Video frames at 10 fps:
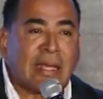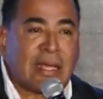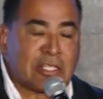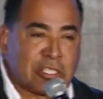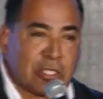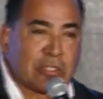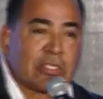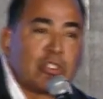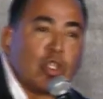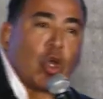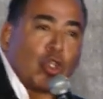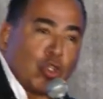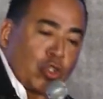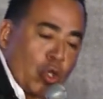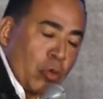And she goes, no,
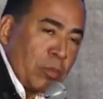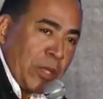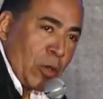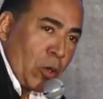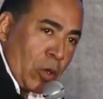you don't, mijo.